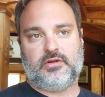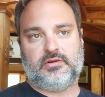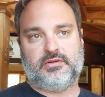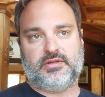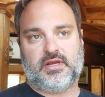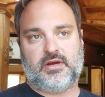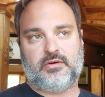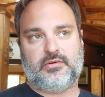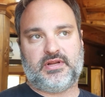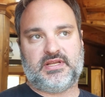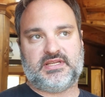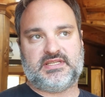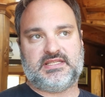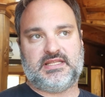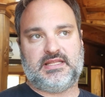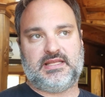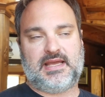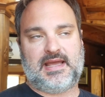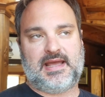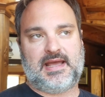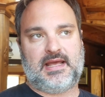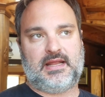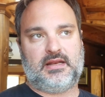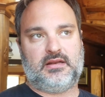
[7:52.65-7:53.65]
you'll notice
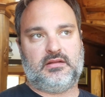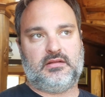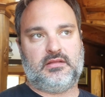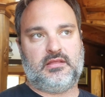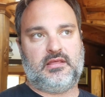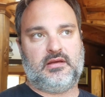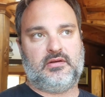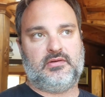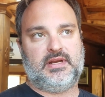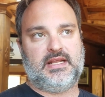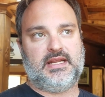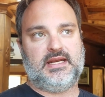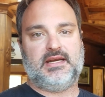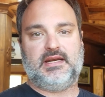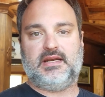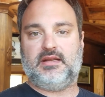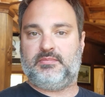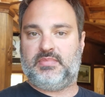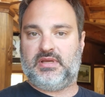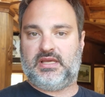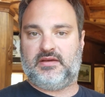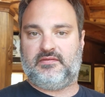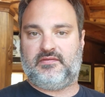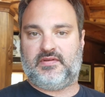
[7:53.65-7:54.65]
that there needed
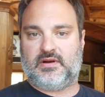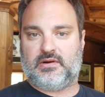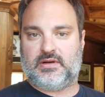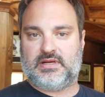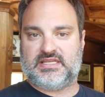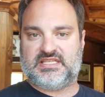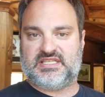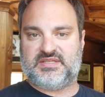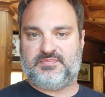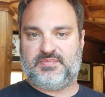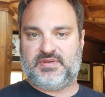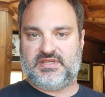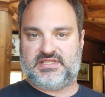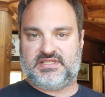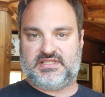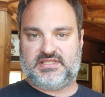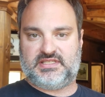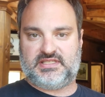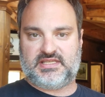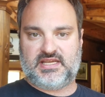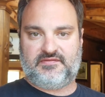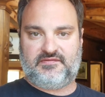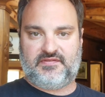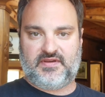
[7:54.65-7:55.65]
to be a very
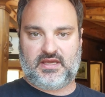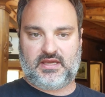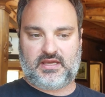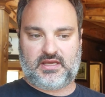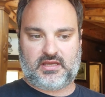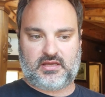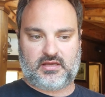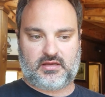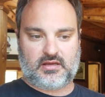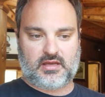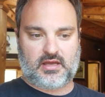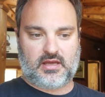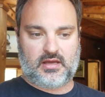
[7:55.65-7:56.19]
specific